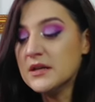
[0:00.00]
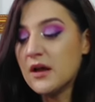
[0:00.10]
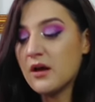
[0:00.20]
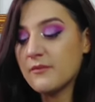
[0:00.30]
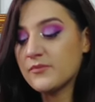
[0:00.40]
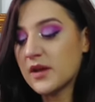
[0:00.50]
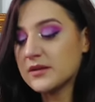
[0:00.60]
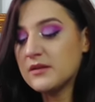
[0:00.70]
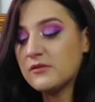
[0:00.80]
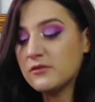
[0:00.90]
Um, I
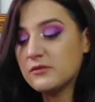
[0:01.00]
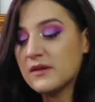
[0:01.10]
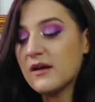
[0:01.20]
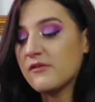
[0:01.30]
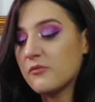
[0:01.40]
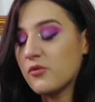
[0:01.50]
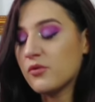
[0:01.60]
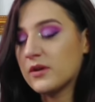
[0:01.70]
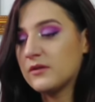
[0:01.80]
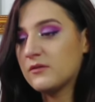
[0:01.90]
need to dive more
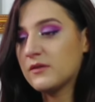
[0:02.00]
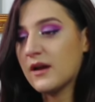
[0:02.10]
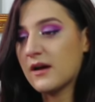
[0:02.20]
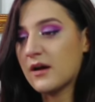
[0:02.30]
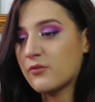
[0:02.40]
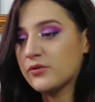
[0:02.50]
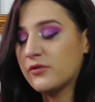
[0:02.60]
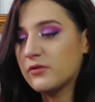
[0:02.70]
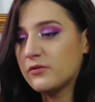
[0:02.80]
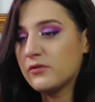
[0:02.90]
into that. I want to go
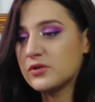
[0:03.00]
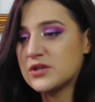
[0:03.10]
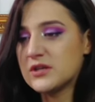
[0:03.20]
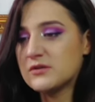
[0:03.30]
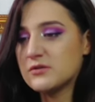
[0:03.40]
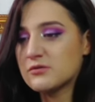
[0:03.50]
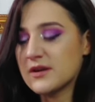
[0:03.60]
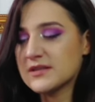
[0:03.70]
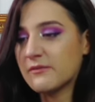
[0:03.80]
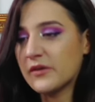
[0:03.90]
to Gucci to try
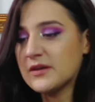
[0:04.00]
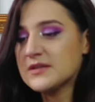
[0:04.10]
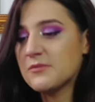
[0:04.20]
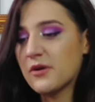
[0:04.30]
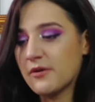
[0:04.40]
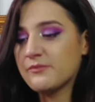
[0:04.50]
some things, but